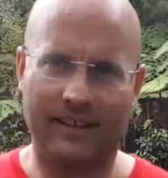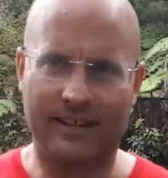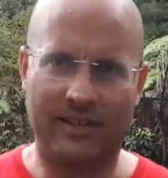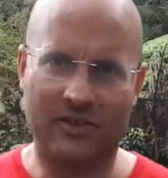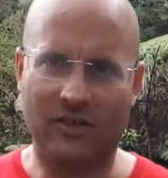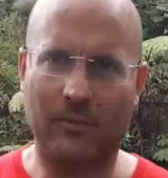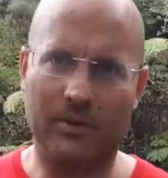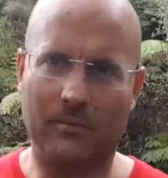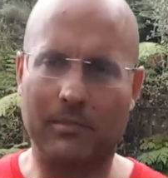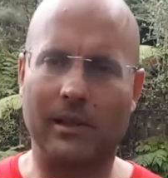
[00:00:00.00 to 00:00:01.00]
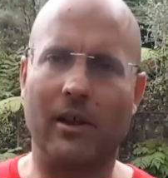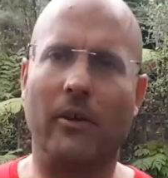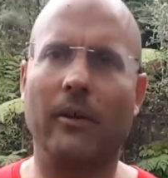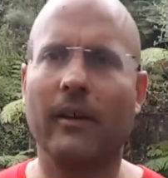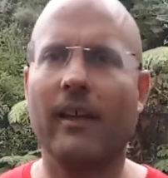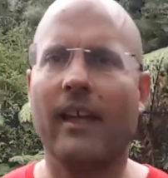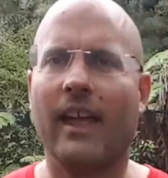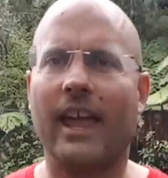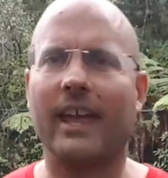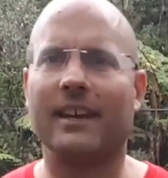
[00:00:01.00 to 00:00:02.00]
description below.
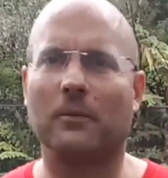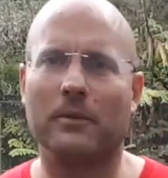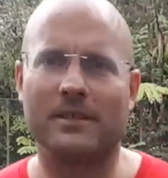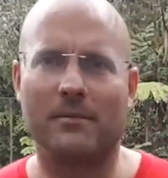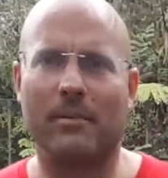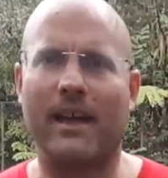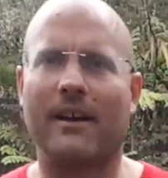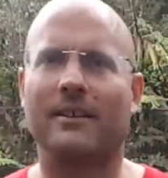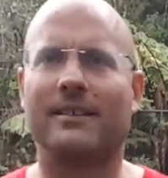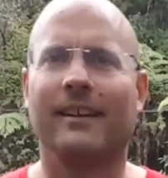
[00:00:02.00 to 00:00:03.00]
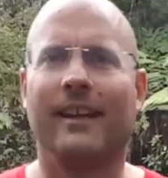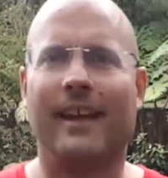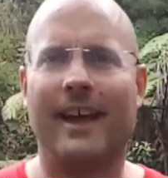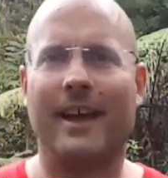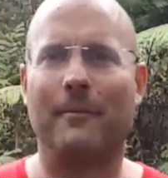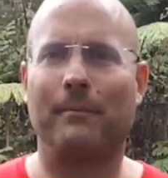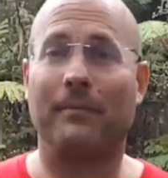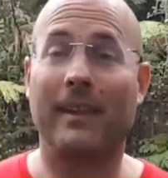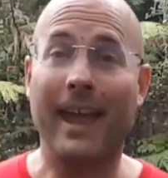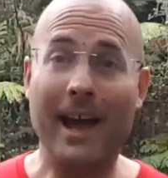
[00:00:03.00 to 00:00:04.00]
and it was about
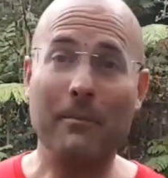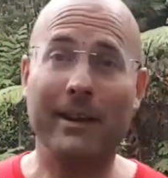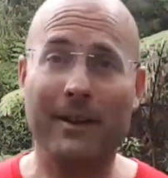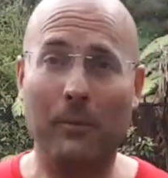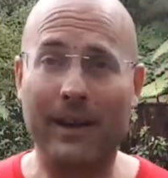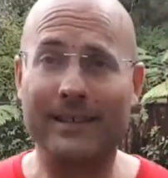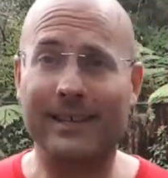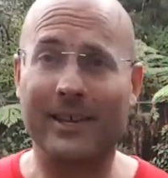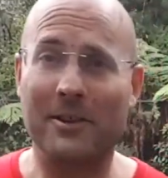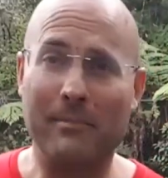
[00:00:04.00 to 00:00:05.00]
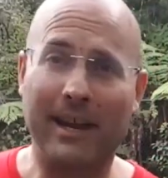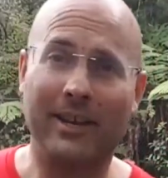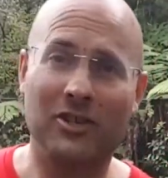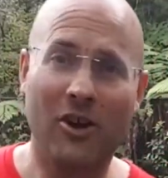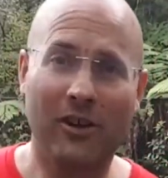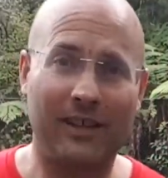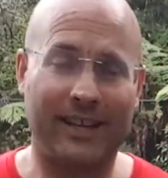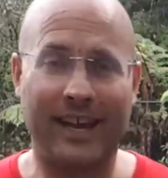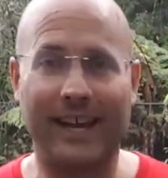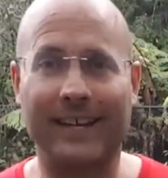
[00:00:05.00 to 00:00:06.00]
how many ways can you make a
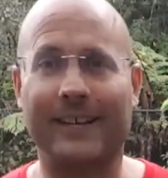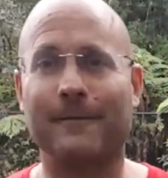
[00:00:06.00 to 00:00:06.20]
chocolate cake.